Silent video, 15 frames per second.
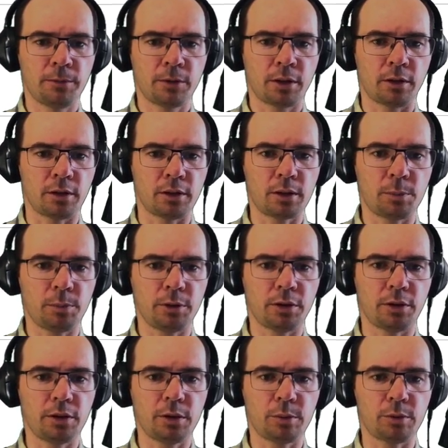Then
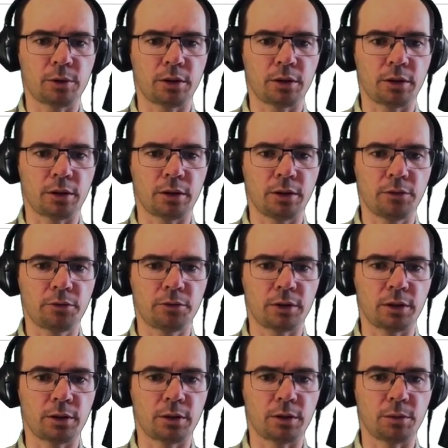split this one in half,
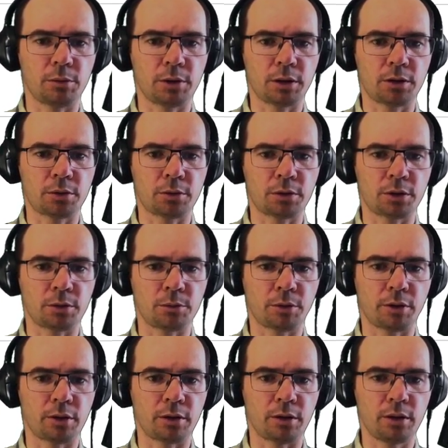and we're searching
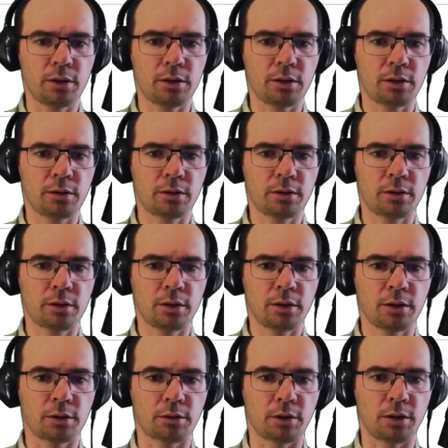within this
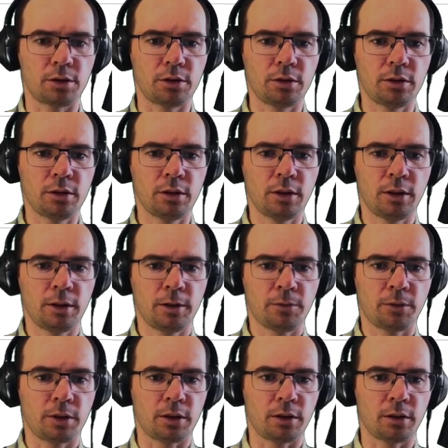region.
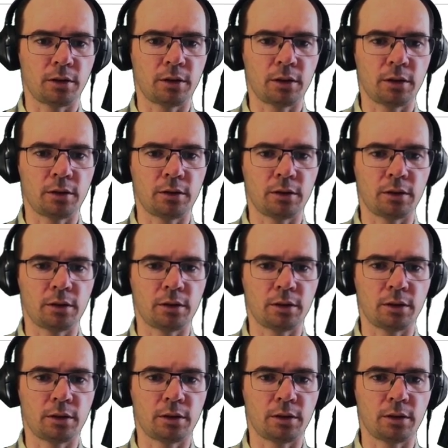And then
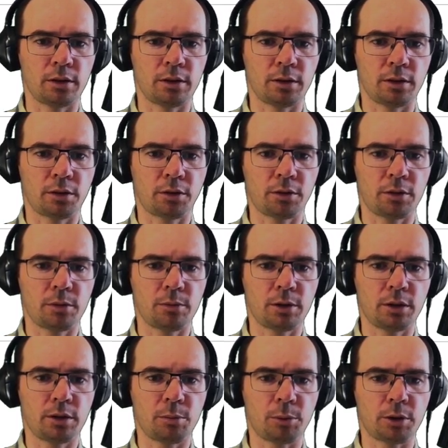
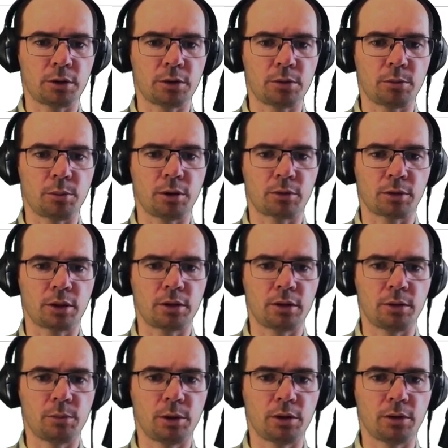31 appears to be right in
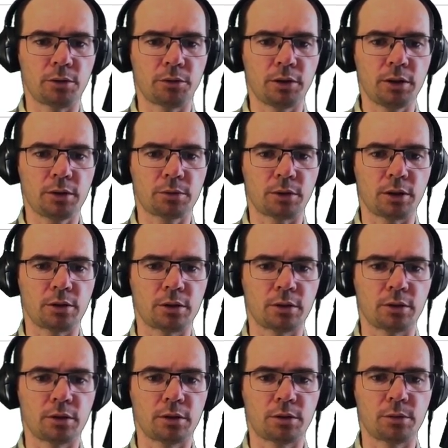the middle of this region,
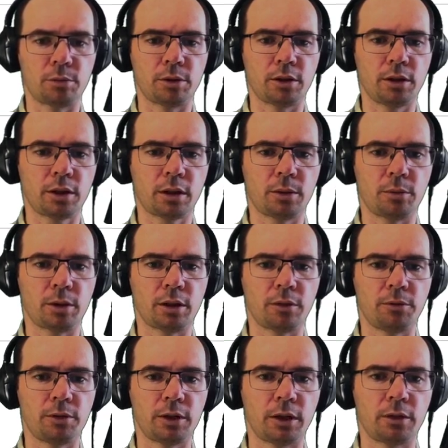and so we're lucky we get
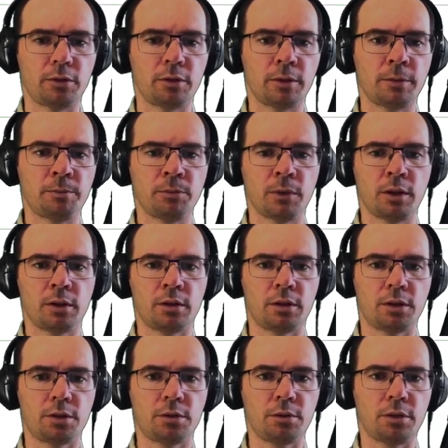5.
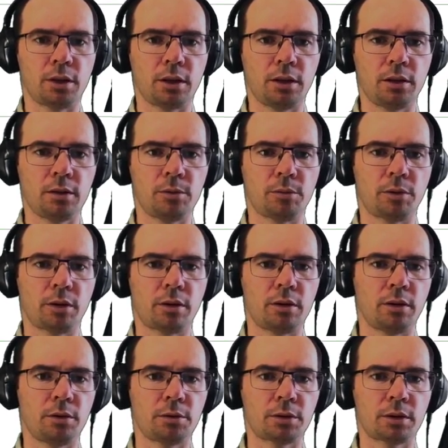Let's do it again with the
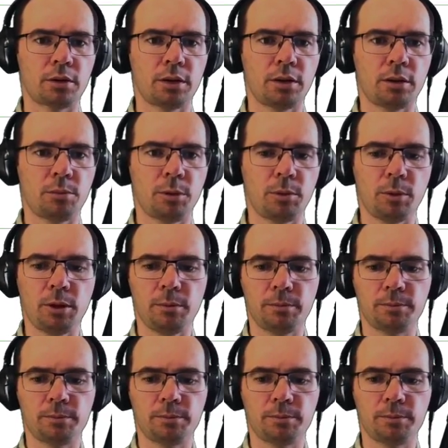longer list maybe.